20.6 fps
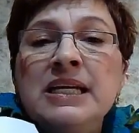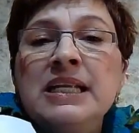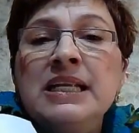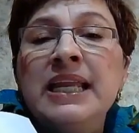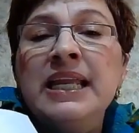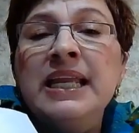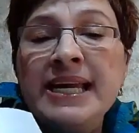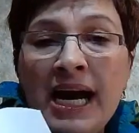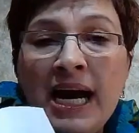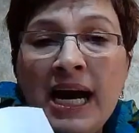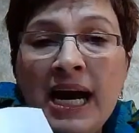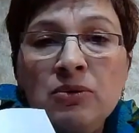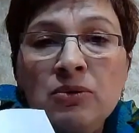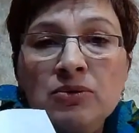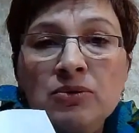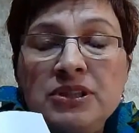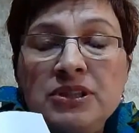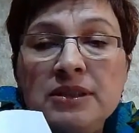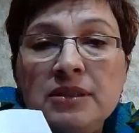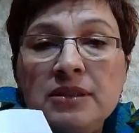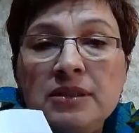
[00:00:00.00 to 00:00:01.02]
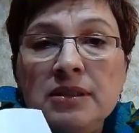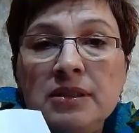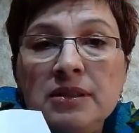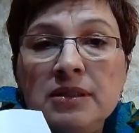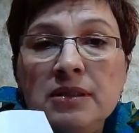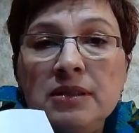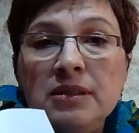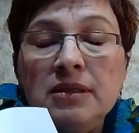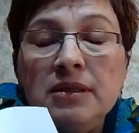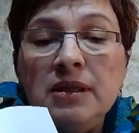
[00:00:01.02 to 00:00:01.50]
layouts,
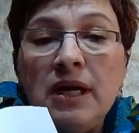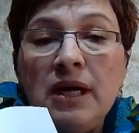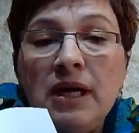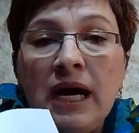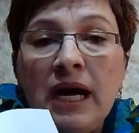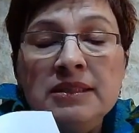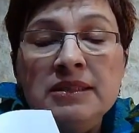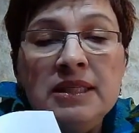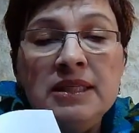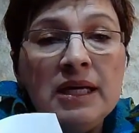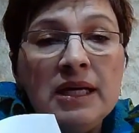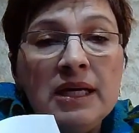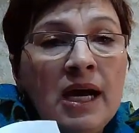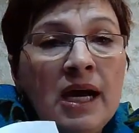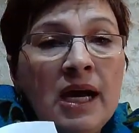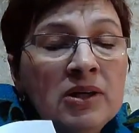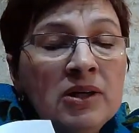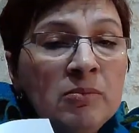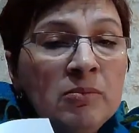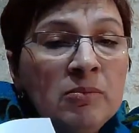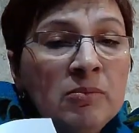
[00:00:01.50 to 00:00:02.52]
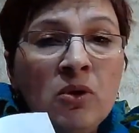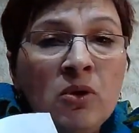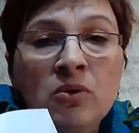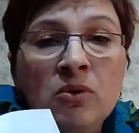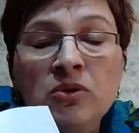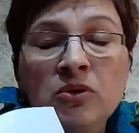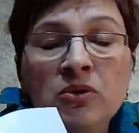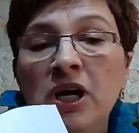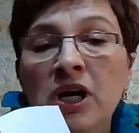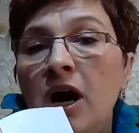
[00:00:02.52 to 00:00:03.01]
either
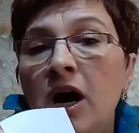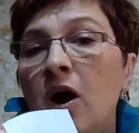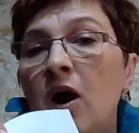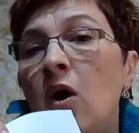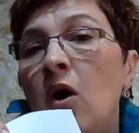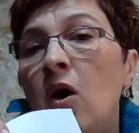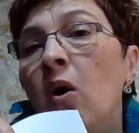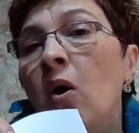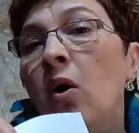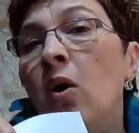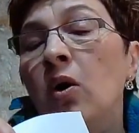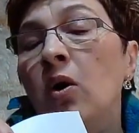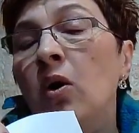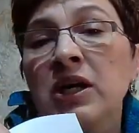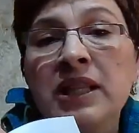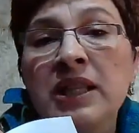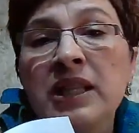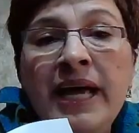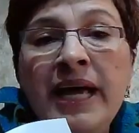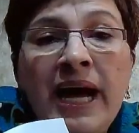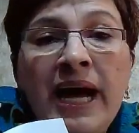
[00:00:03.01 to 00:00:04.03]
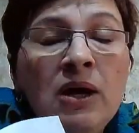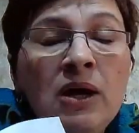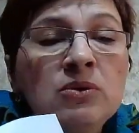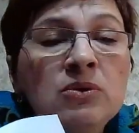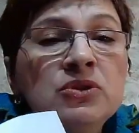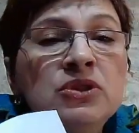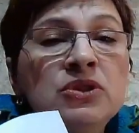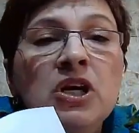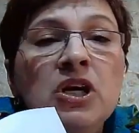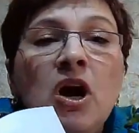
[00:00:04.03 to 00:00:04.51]
herringbone or
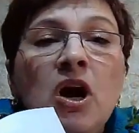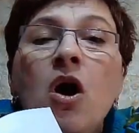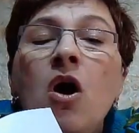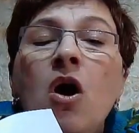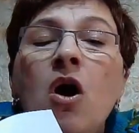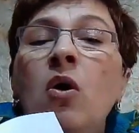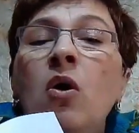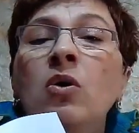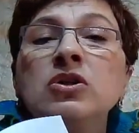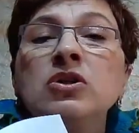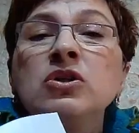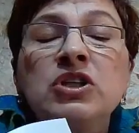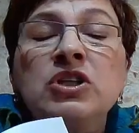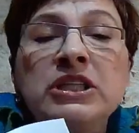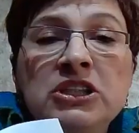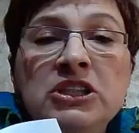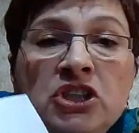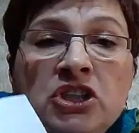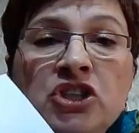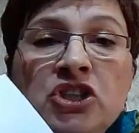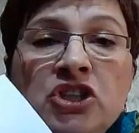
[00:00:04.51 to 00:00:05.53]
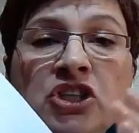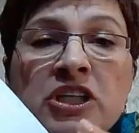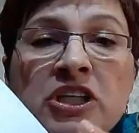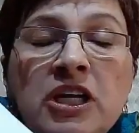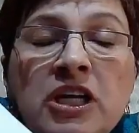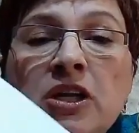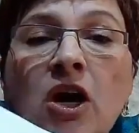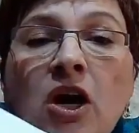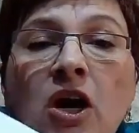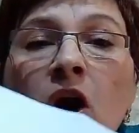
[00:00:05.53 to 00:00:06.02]
clouds or
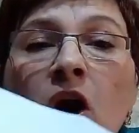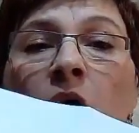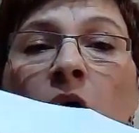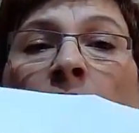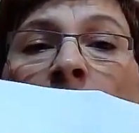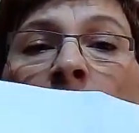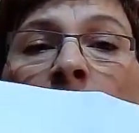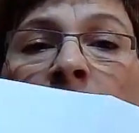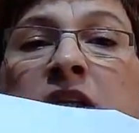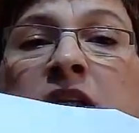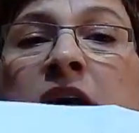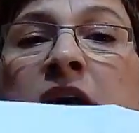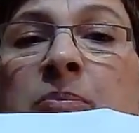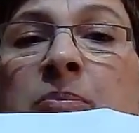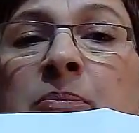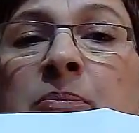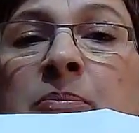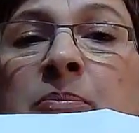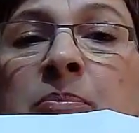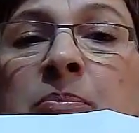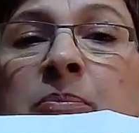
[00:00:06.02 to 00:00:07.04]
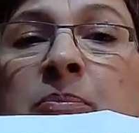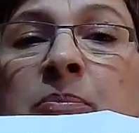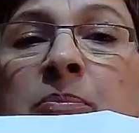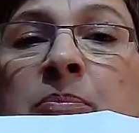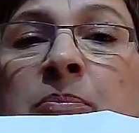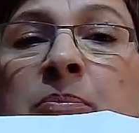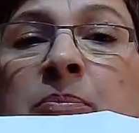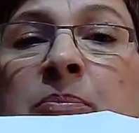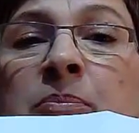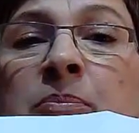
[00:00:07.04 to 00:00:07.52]
traditional, on pieces
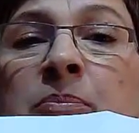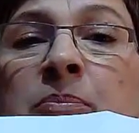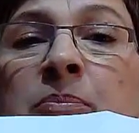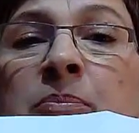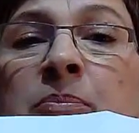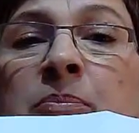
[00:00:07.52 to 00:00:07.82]
of paper,